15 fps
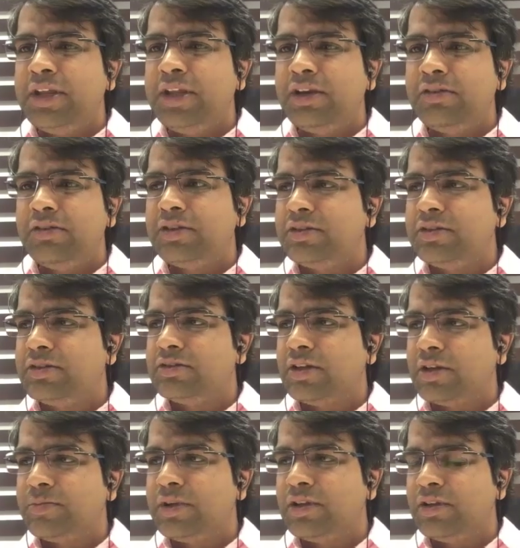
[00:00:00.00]
many railway stations
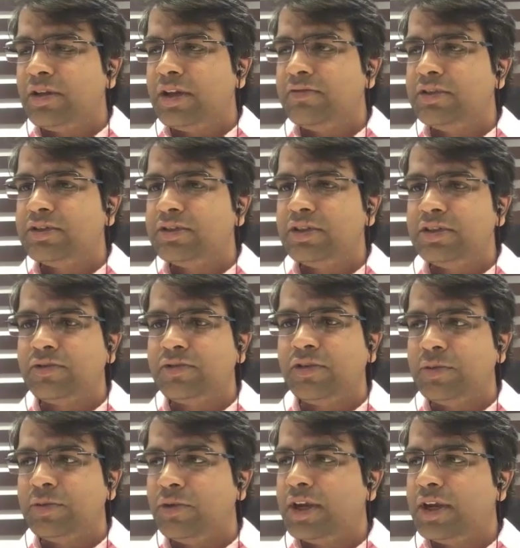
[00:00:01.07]
are being envisaged
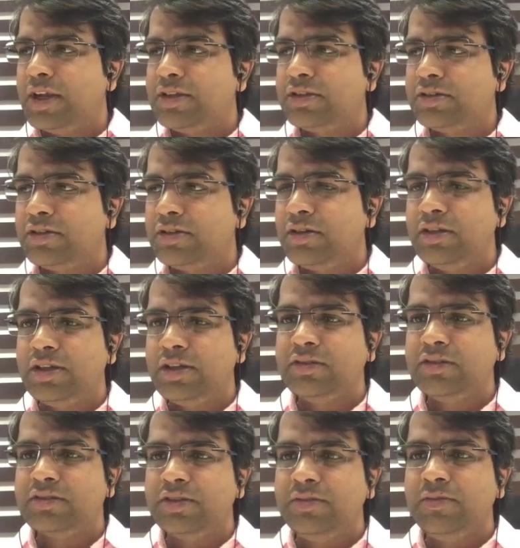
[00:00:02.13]
for the modernization in
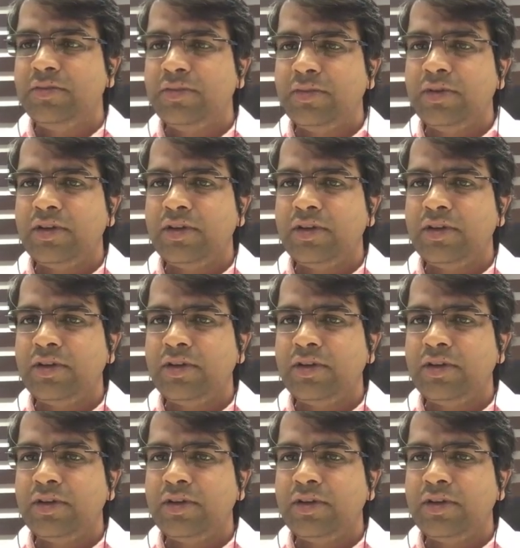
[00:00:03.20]
that scheme?